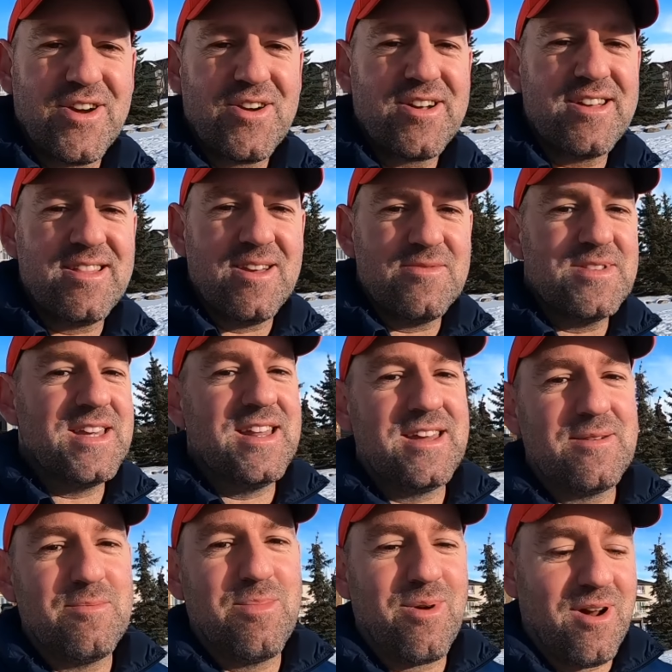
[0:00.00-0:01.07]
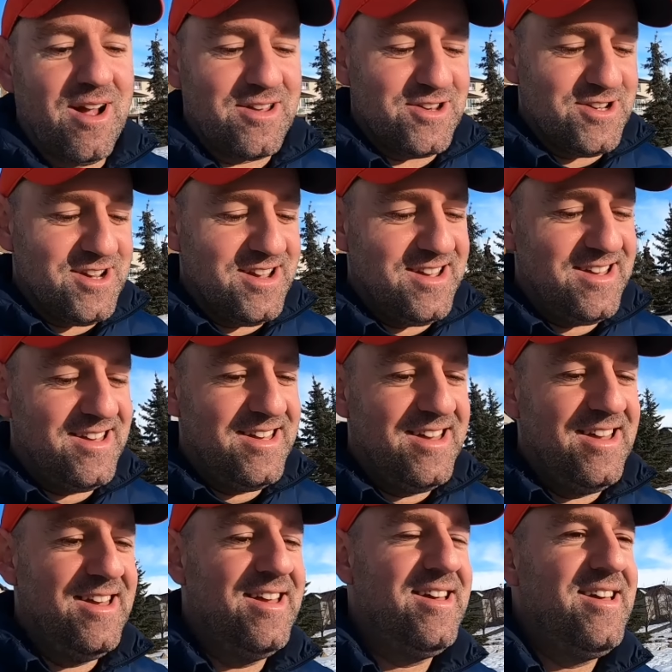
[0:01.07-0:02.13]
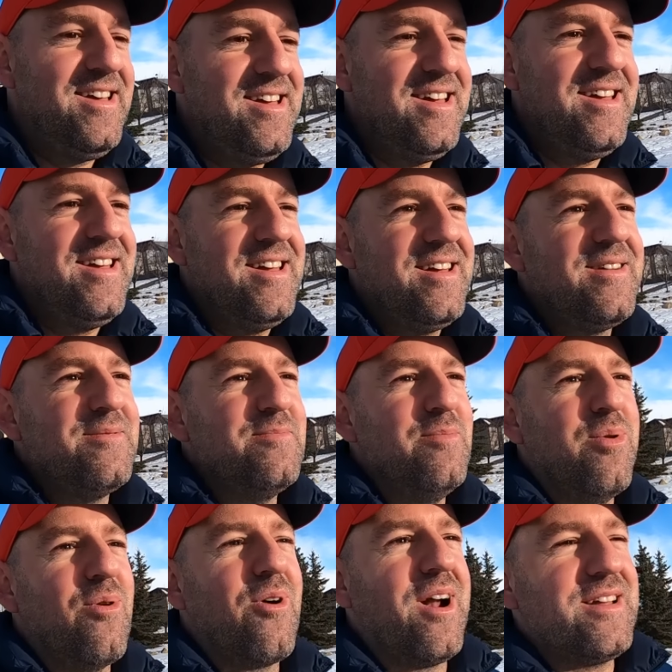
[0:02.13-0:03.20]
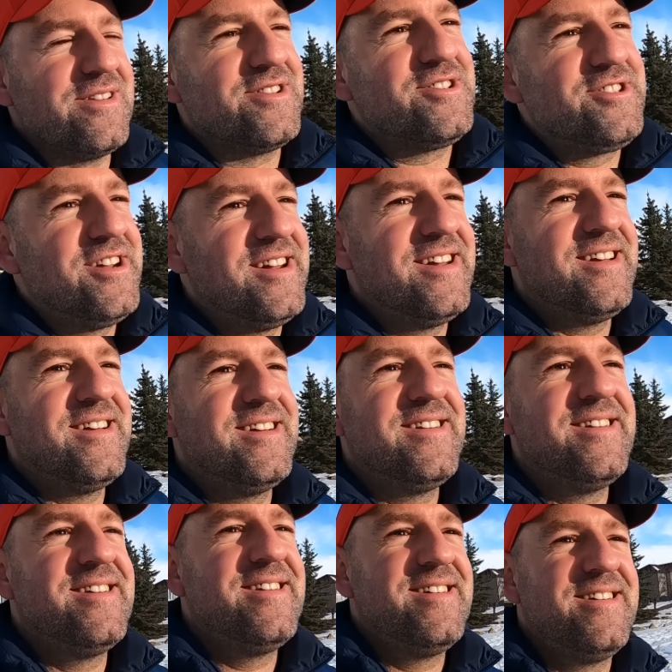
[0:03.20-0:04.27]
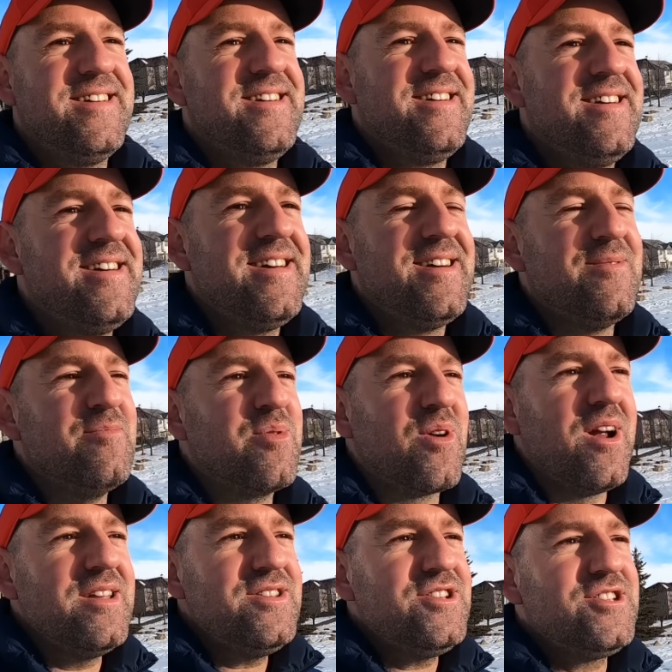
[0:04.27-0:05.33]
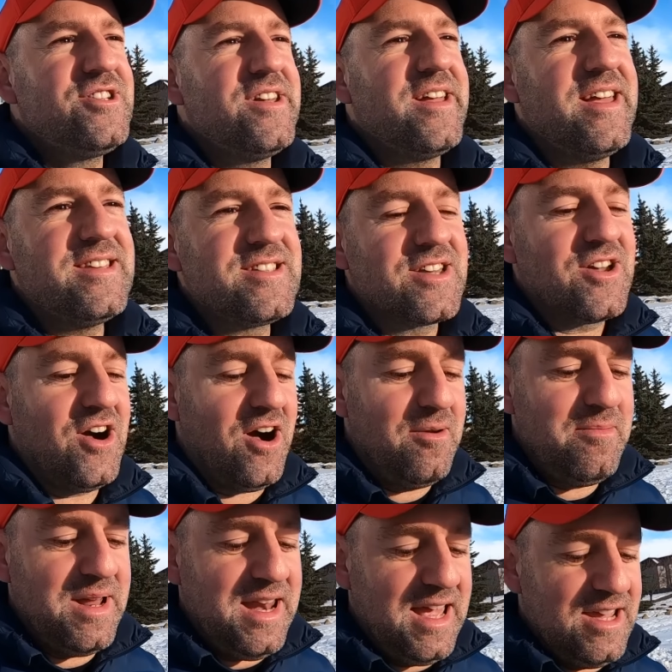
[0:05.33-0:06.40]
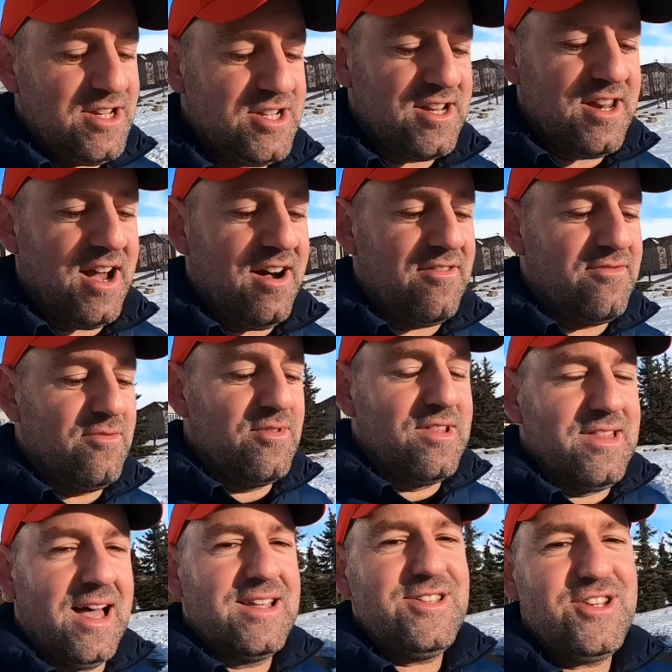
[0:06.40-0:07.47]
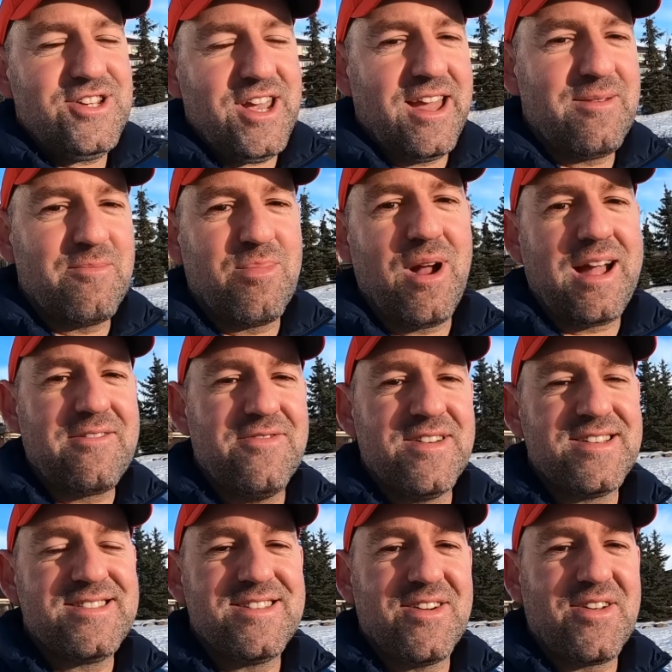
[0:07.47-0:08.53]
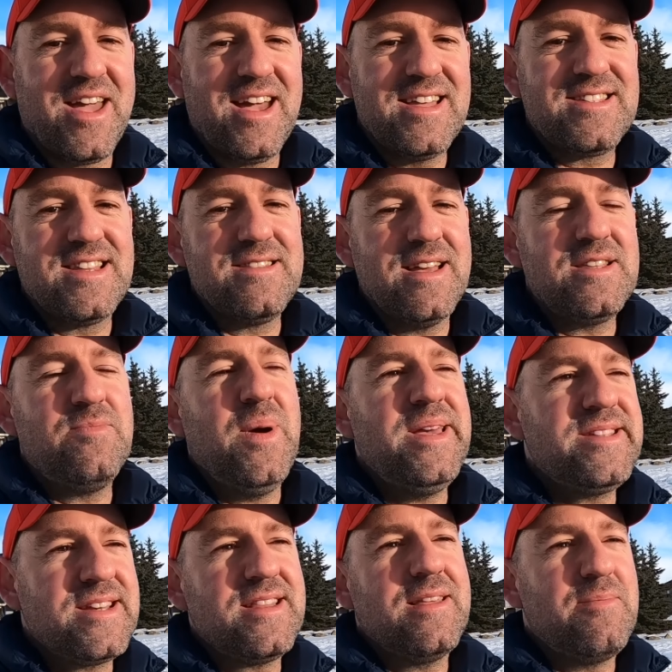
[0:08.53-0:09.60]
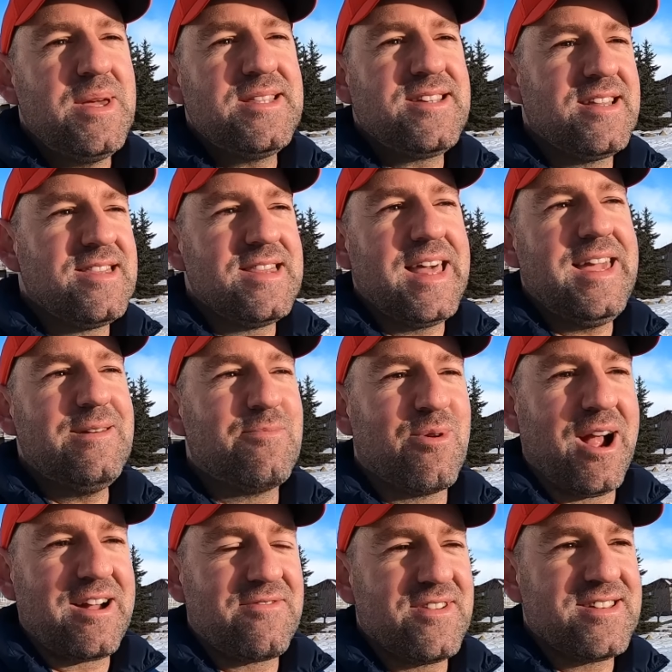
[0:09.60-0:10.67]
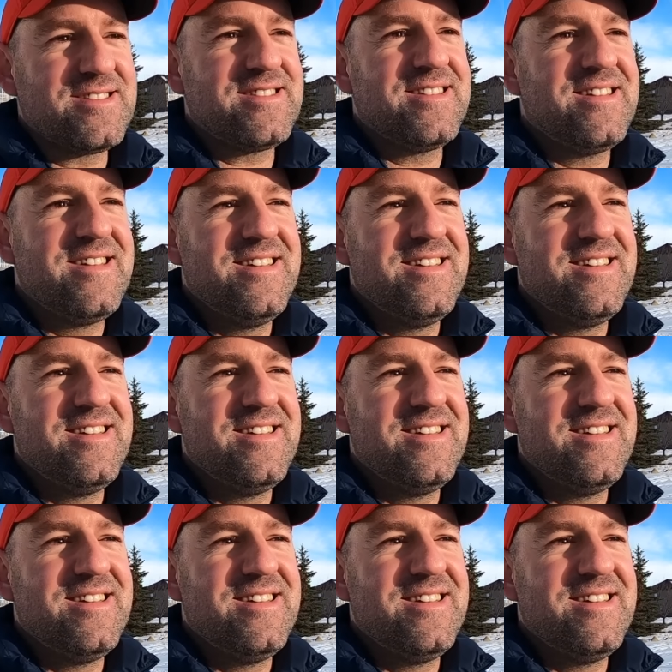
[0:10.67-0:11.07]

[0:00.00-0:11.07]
Turkey loves eating brunch. Brunch. Brunch is a combination of lunch and breakfast. Okay, it's a, it's basically means a late breakfast.